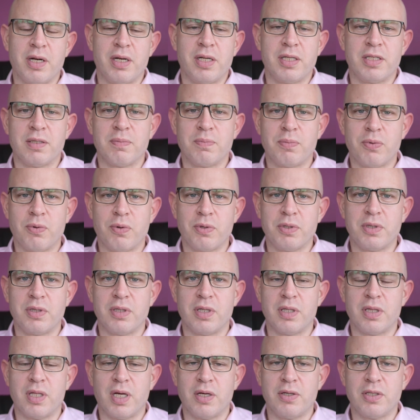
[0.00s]
it is important
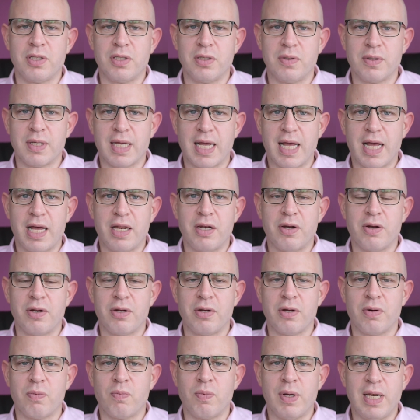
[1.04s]
that those who can and
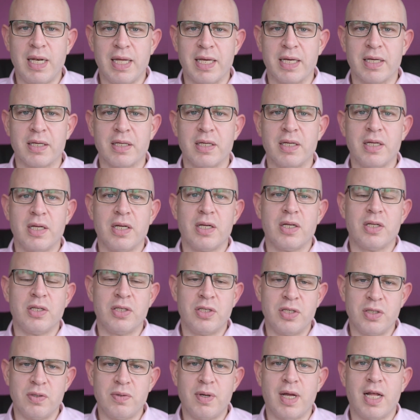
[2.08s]
are willing
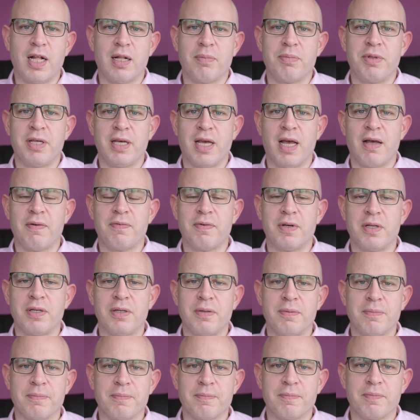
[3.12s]
do help the effort,
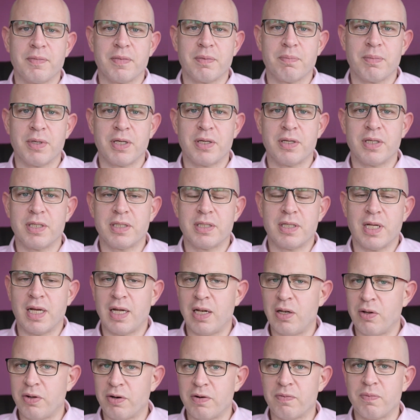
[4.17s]
because
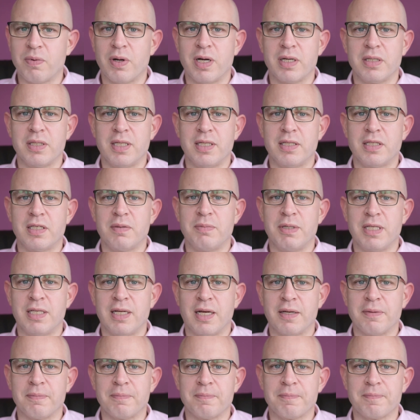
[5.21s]
a lot of work needs to be
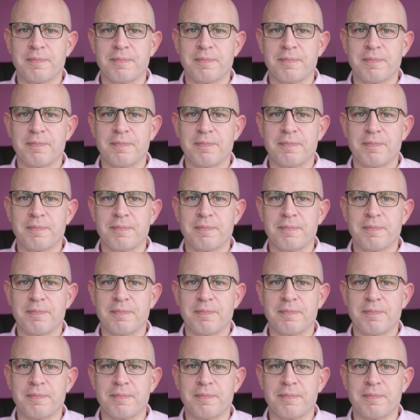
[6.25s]
done.